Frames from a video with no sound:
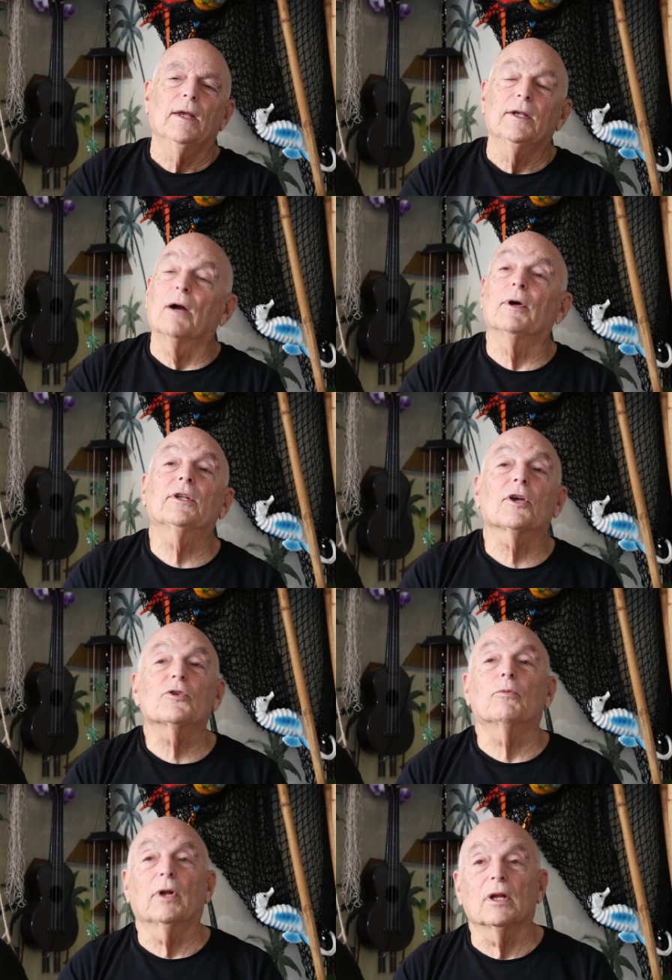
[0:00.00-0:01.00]
You know, it
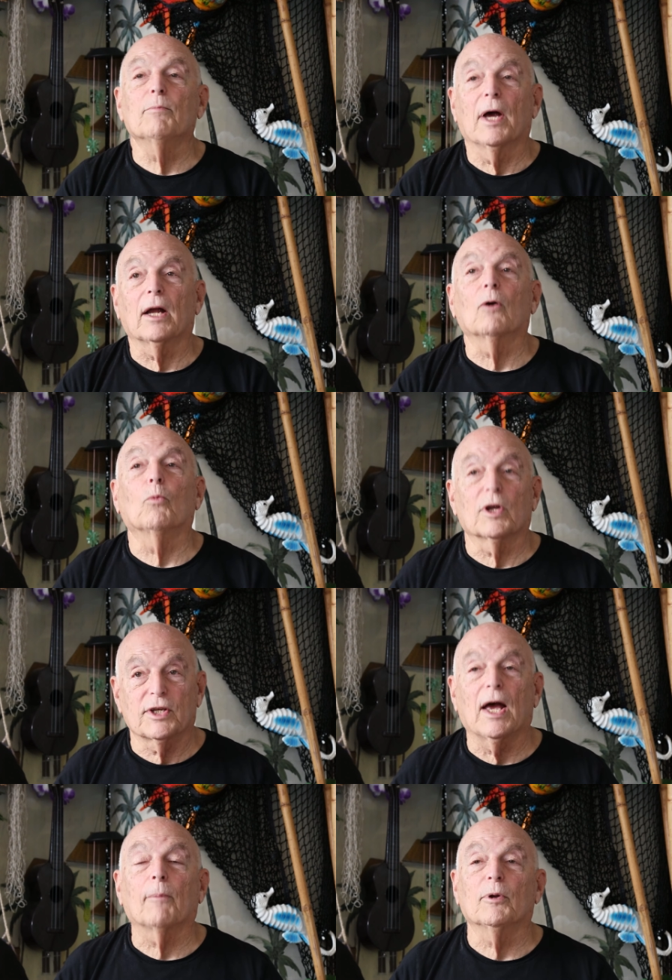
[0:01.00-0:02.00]
doesn't really matter what's
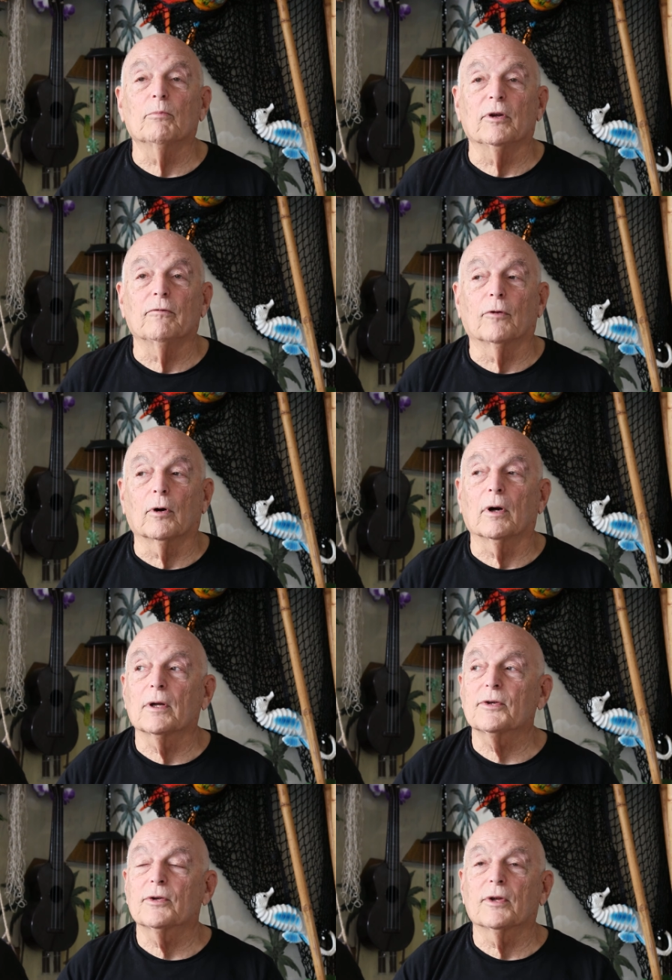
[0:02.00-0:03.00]
happened before
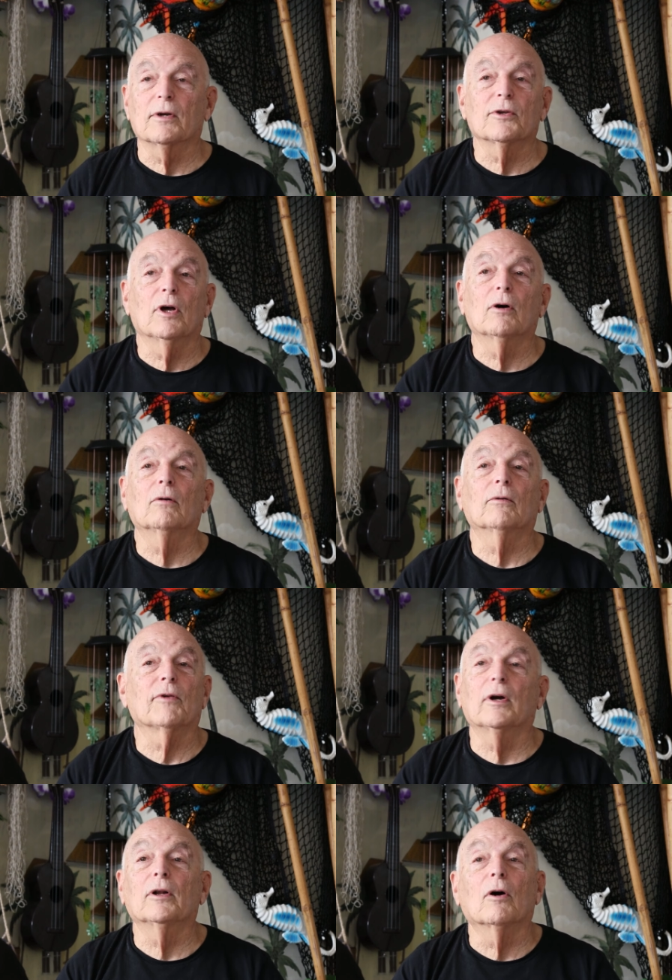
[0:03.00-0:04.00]
us. There are
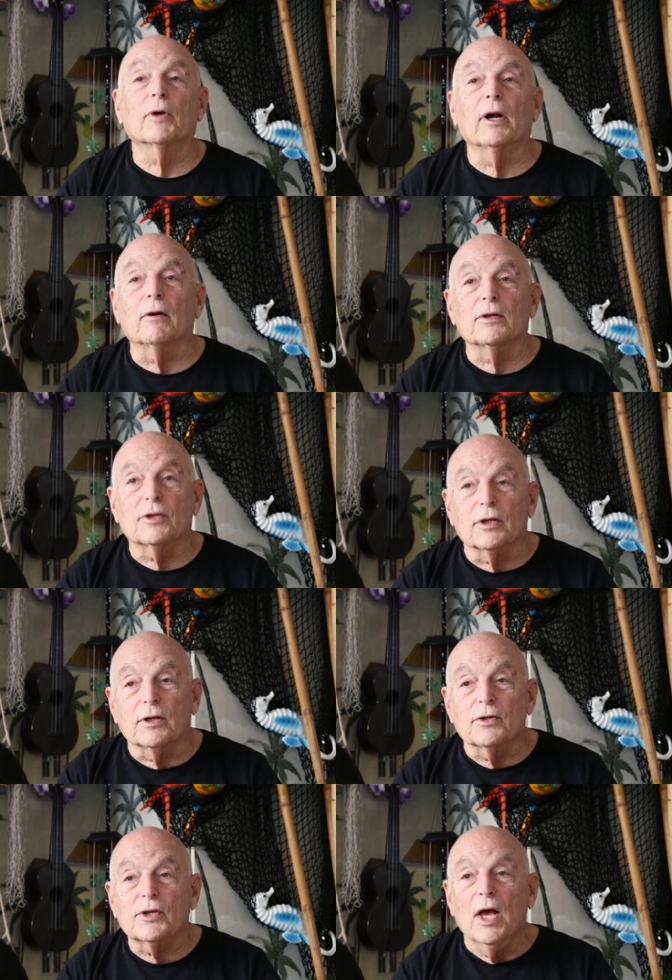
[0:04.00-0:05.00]
no
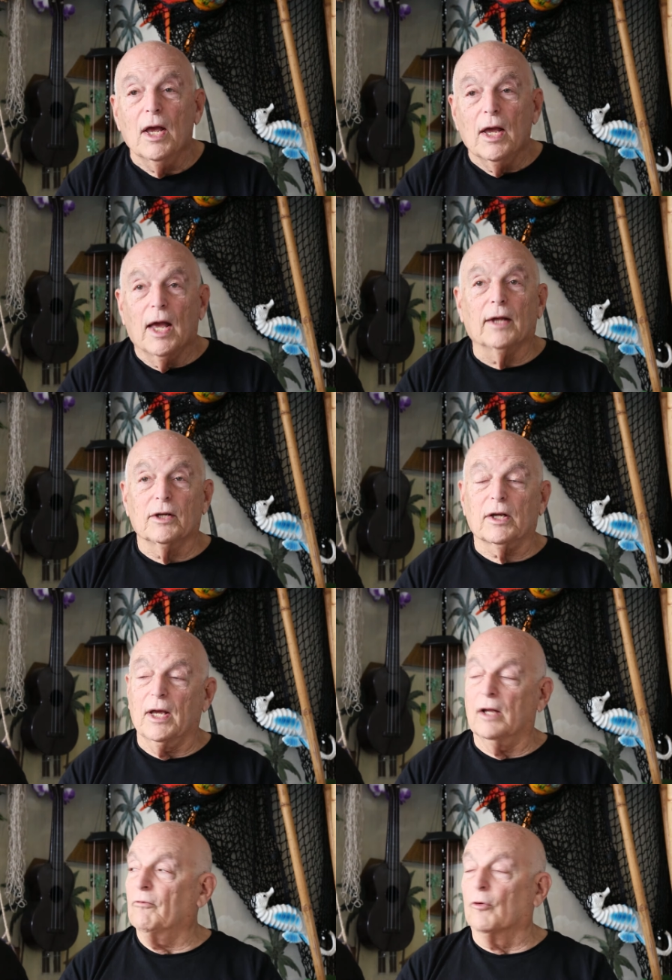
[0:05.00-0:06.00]
guarantees, and you
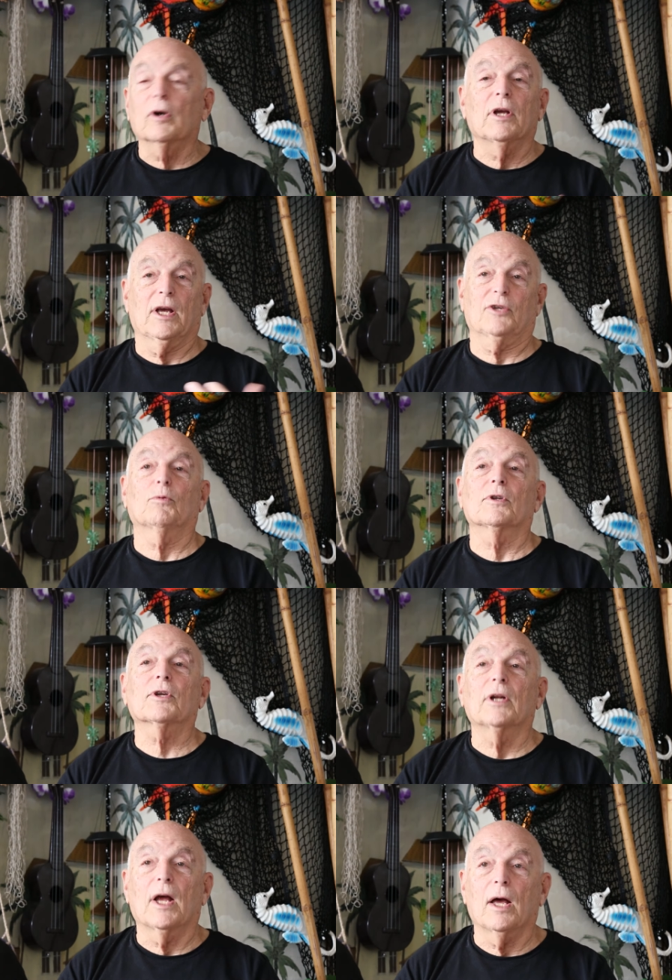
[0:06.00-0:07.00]
can't forecast what's
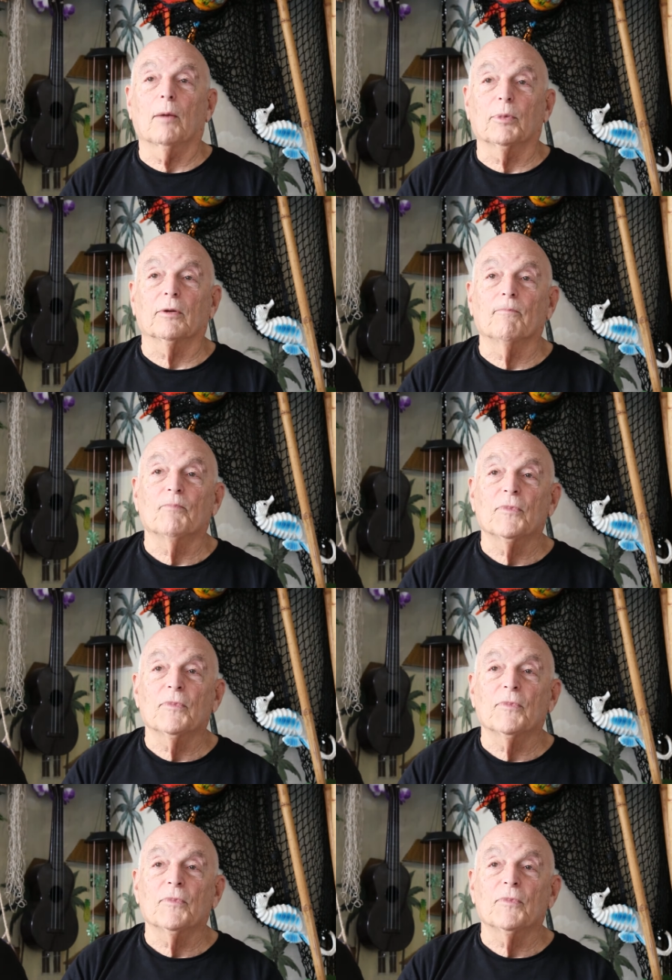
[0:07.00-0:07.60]
going to happen.